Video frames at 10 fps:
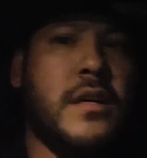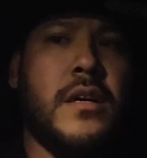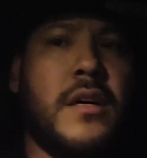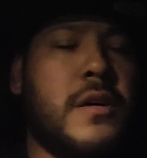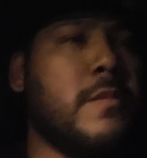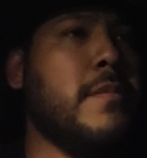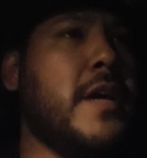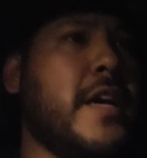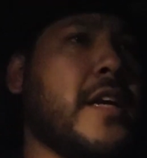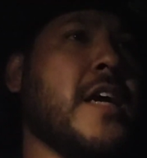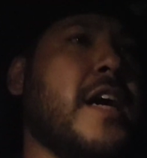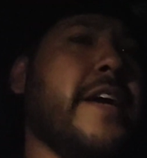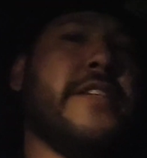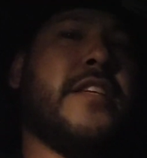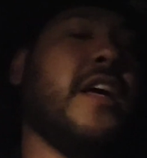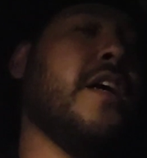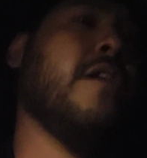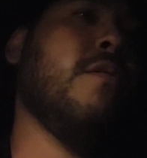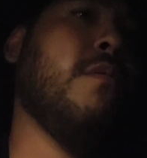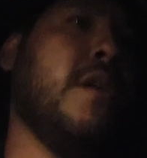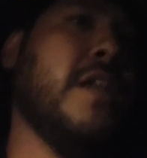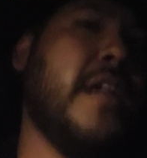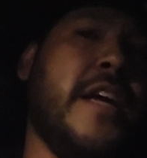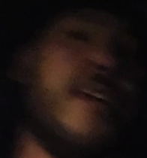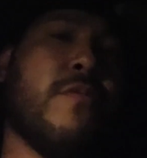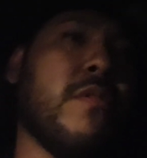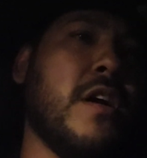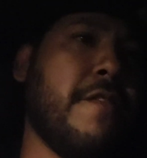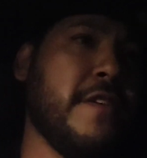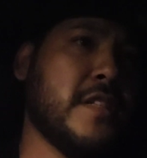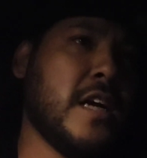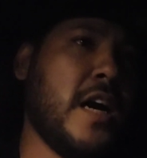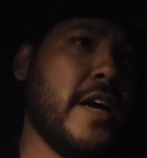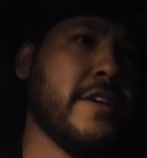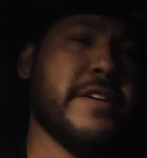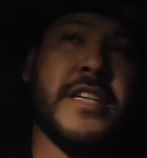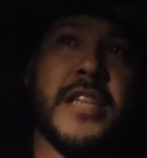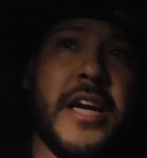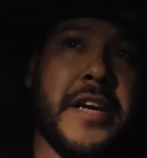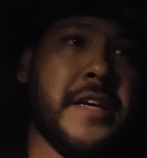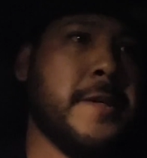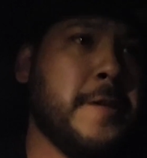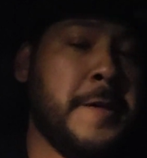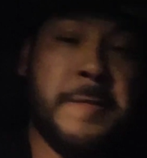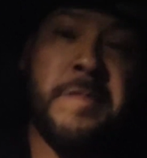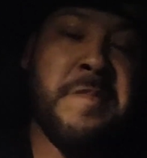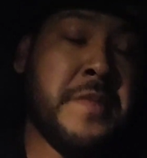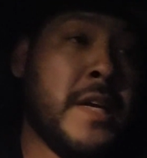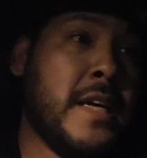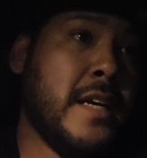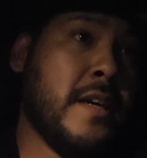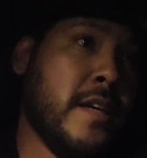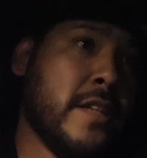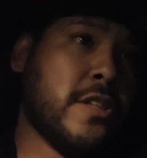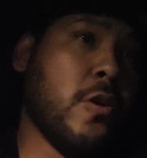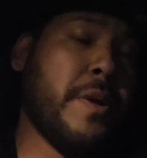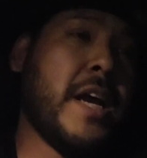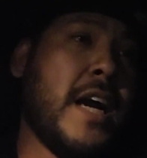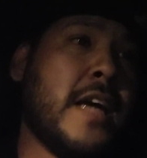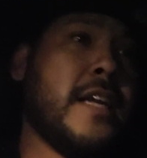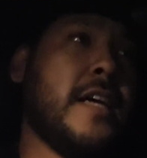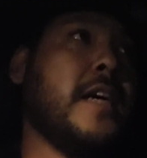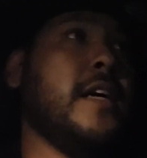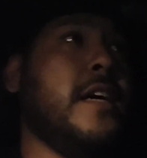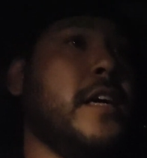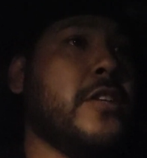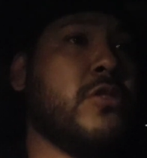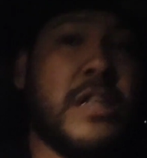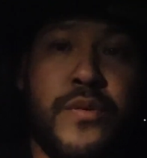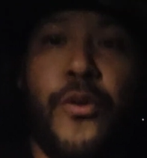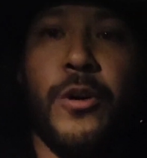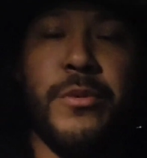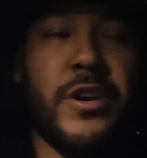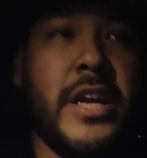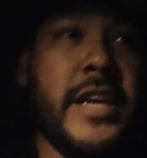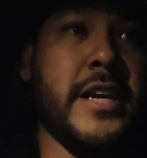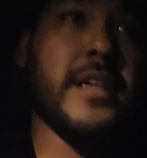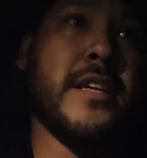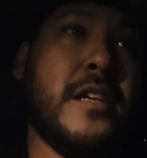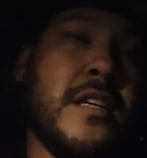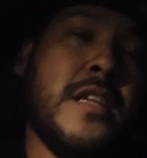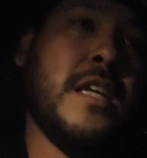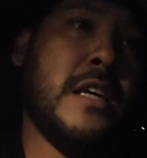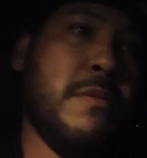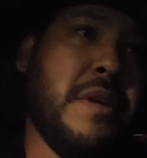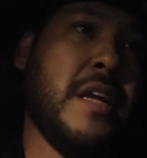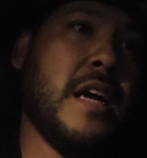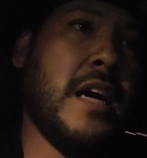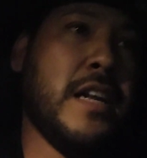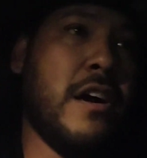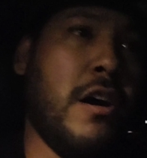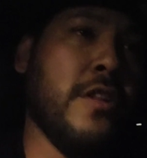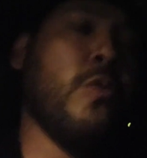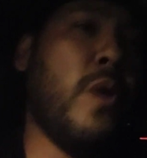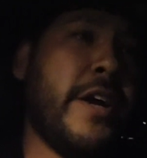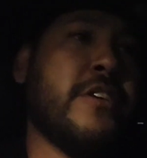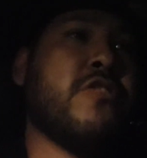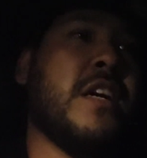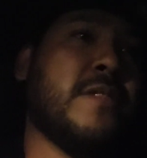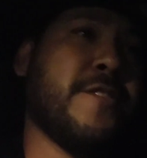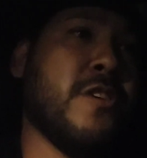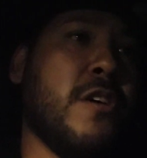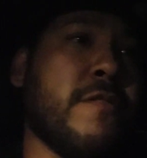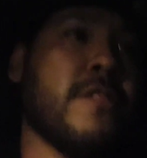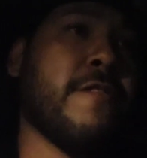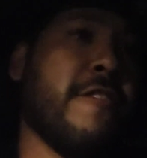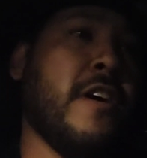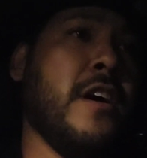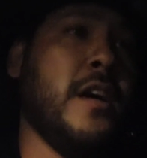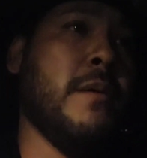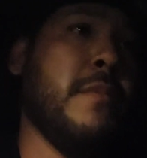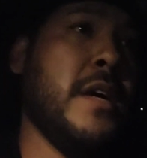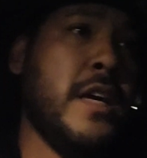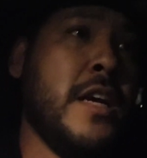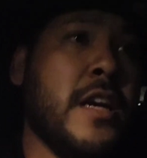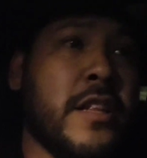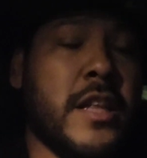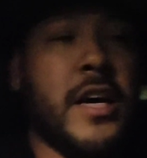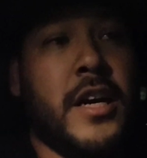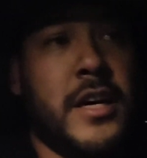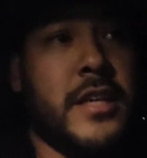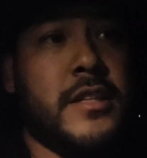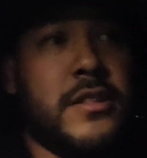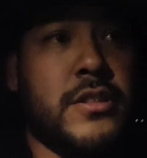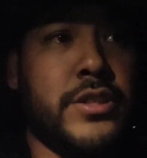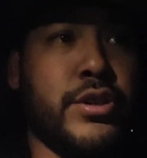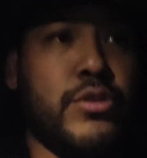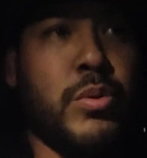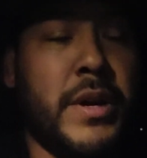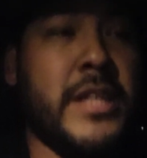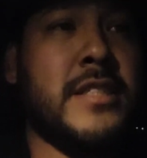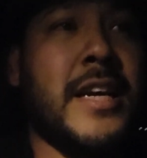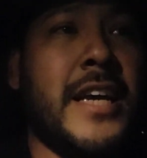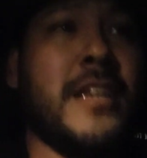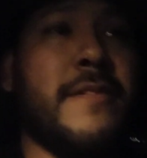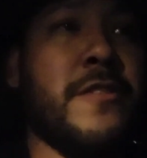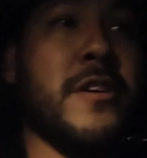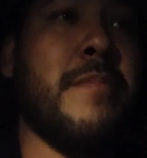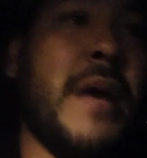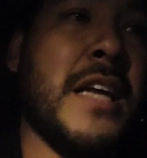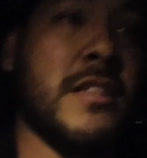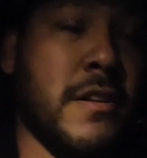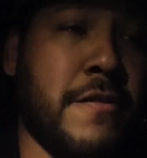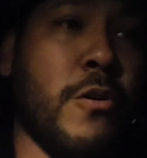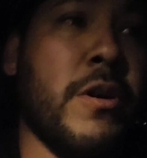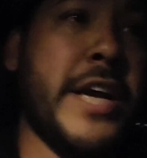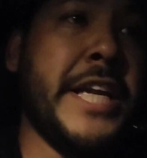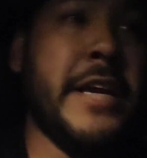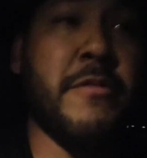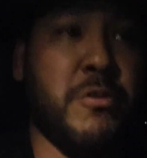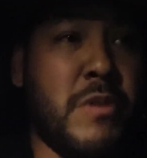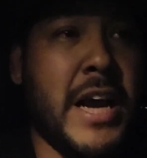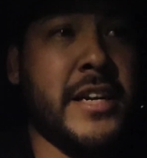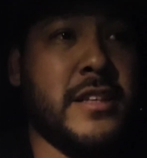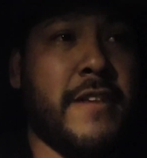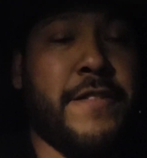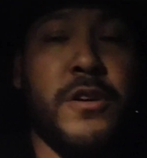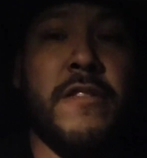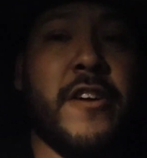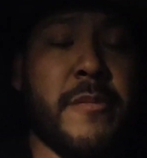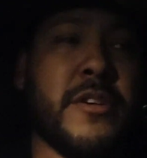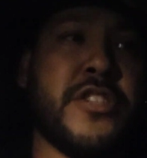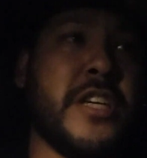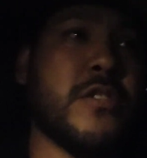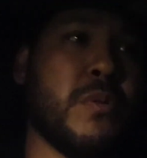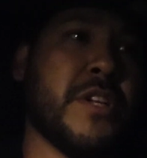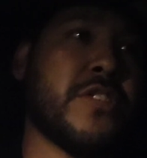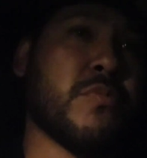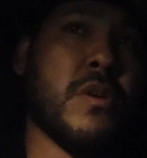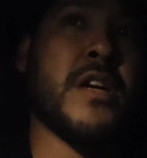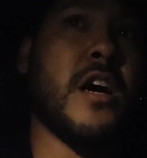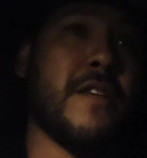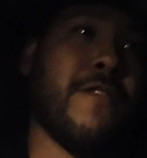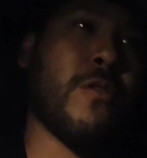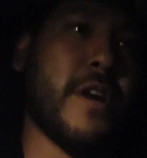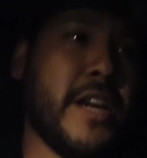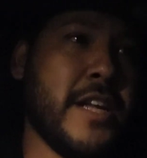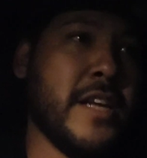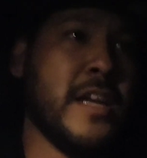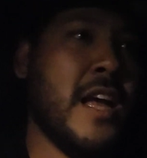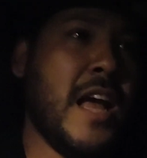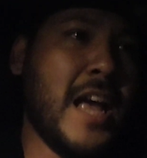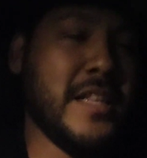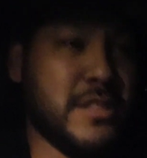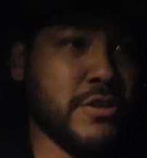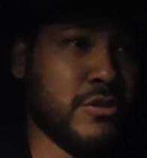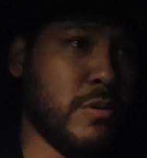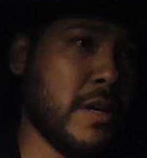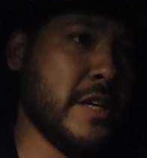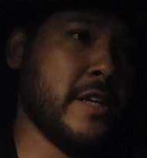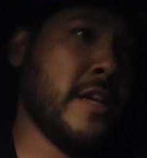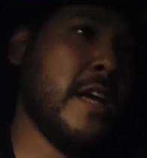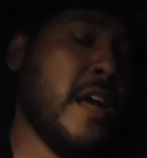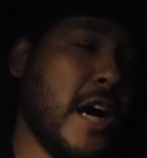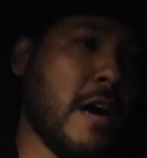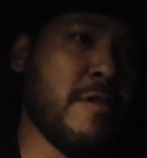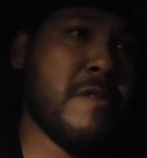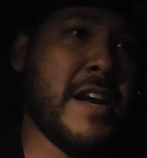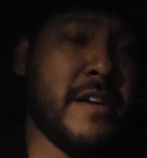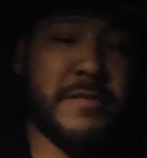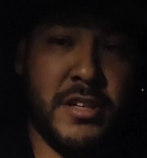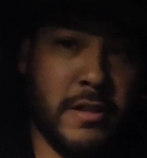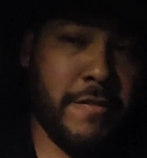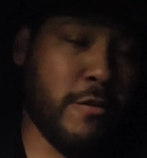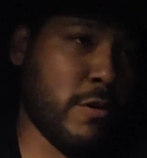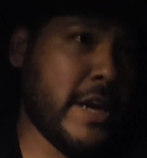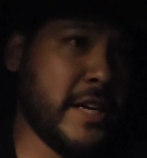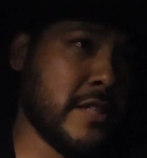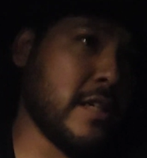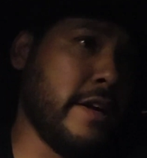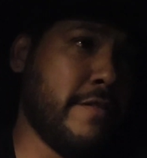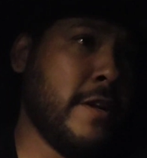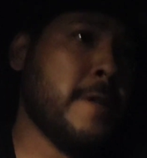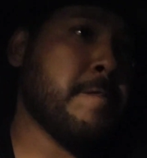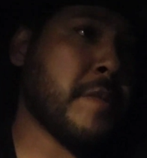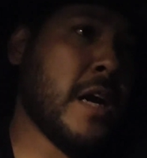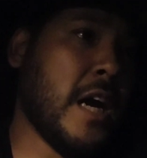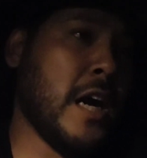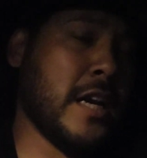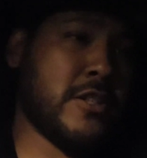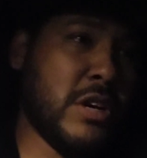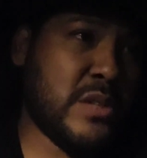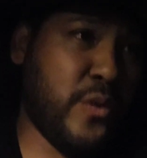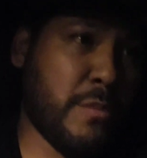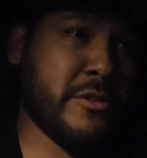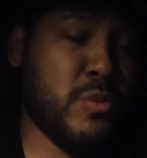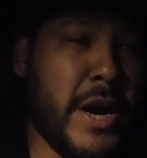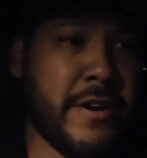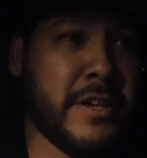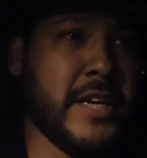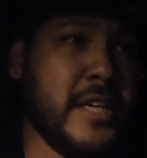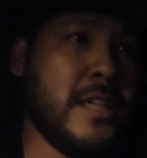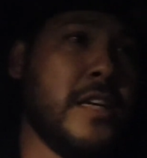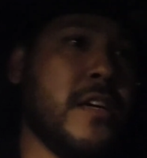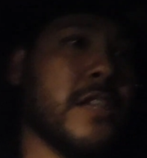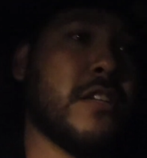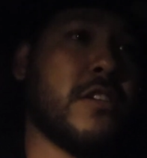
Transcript: Oh man, guys, what a rough and tiring day. So we got transformer in. We got all the wiring transferred over from the 220 side, converted back to the 480, and we ran a few of our machines which run on 480 and 220. We ran it to the 480 stuff. Transformers wired in.